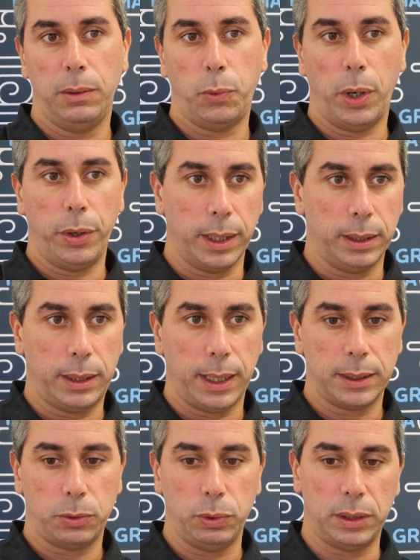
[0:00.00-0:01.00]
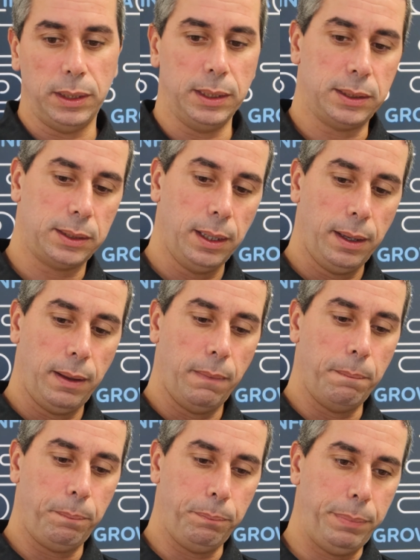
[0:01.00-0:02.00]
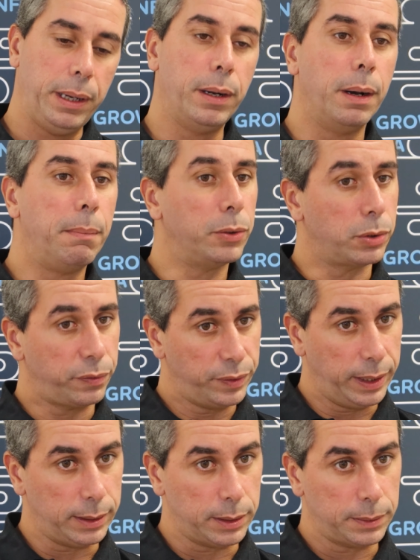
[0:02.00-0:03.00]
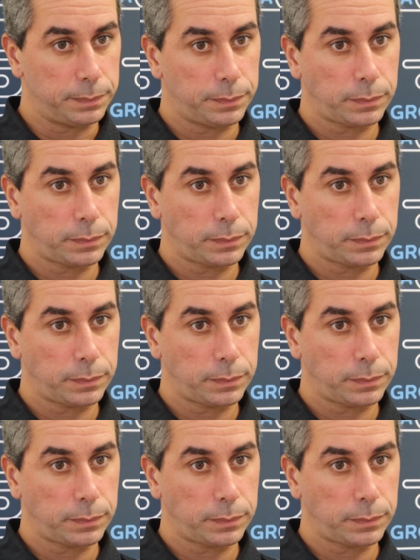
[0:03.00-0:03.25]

where you can test with this bigger amount of data.